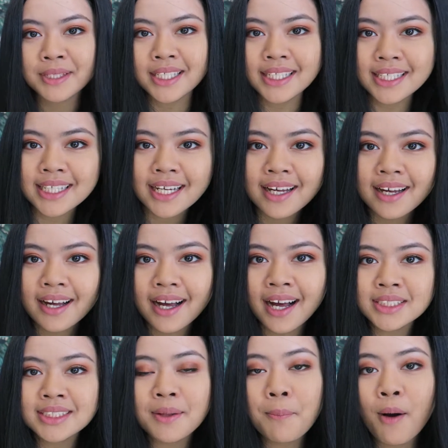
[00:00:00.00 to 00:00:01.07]
me.
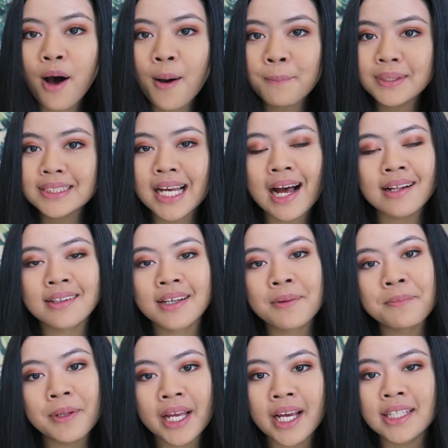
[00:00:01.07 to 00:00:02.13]
This is a palm
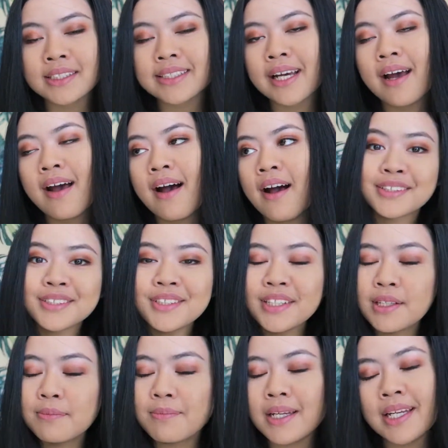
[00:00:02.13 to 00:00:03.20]
metallica plant. They also
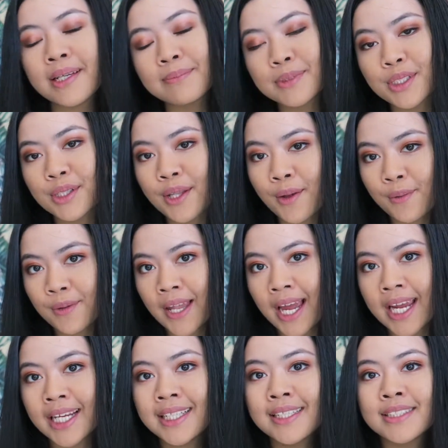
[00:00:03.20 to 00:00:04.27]
need medium to low
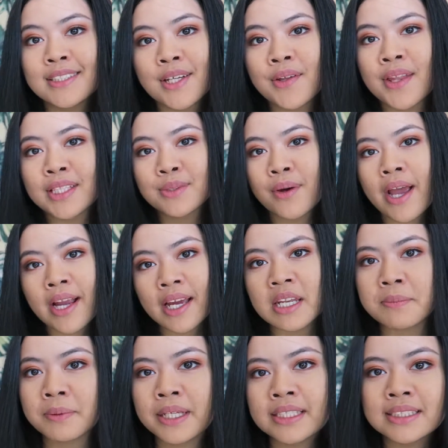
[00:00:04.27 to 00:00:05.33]
light, so that's why I kind
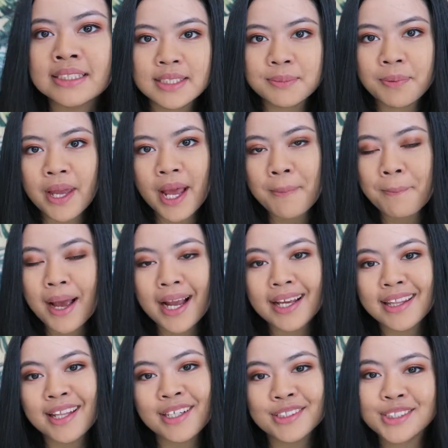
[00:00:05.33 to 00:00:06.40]
of placed this plant
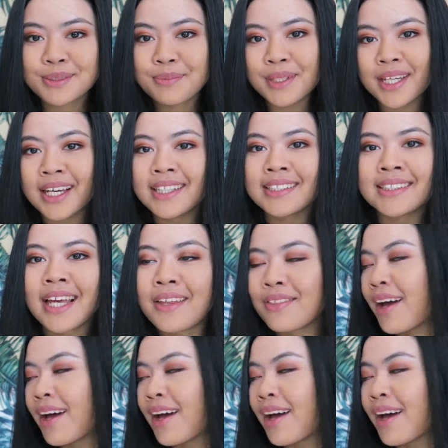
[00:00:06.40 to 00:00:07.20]
back there, just because I